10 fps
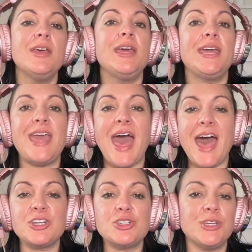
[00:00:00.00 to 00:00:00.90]
He
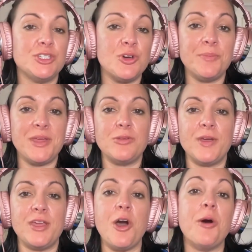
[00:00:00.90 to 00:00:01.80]
actually told me on the
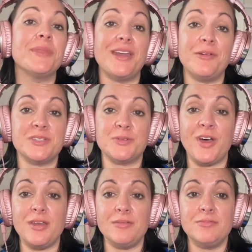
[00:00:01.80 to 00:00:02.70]
way home that it was
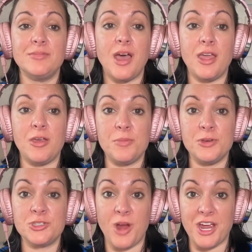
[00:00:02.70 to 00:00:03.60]
fun. I
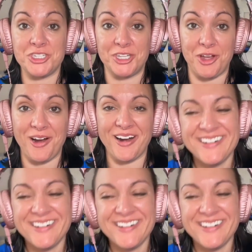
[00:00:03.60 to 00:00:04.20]
almost crashed the car.